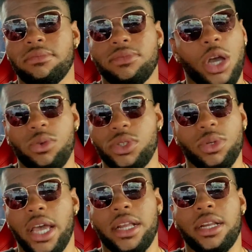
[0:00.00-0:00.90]
Don't do
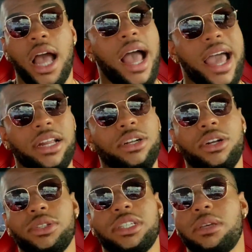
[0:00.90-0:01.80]
that. I had a
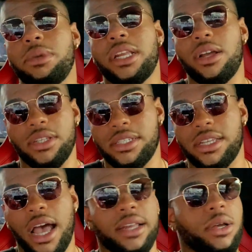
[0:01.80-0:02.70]
girl tell me that. This is a
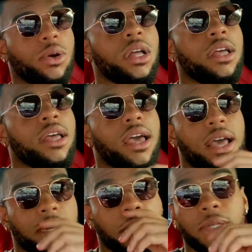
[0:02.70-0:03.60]
side note. I had
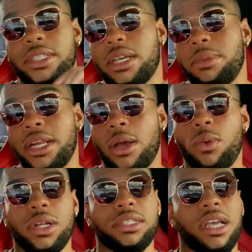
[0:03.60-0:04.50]
a girl tell me that
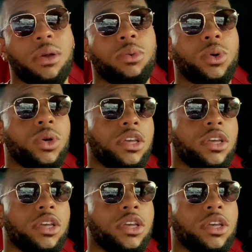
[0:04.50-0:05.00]
one time. Well,